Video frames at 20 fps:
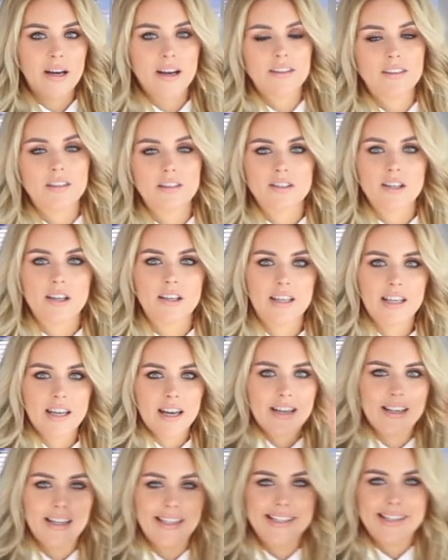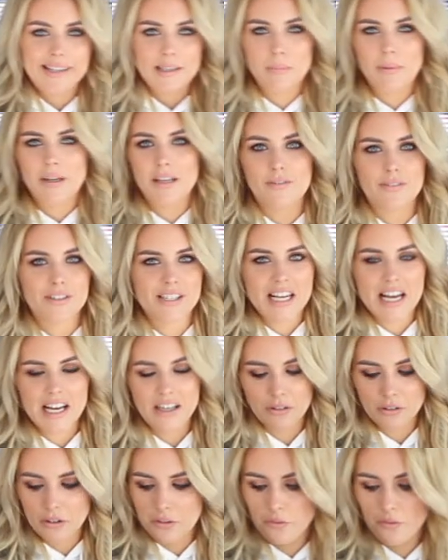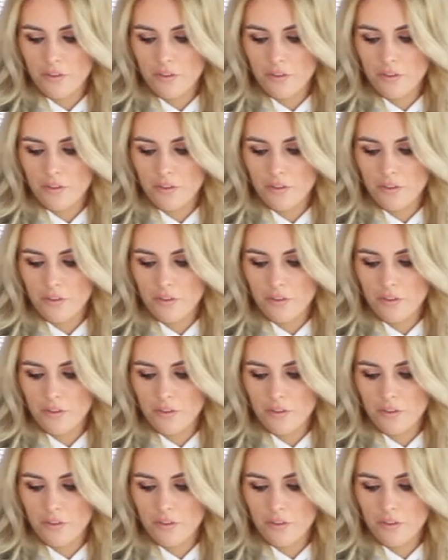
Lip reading: out in the sun and getting a little bit of a tan on the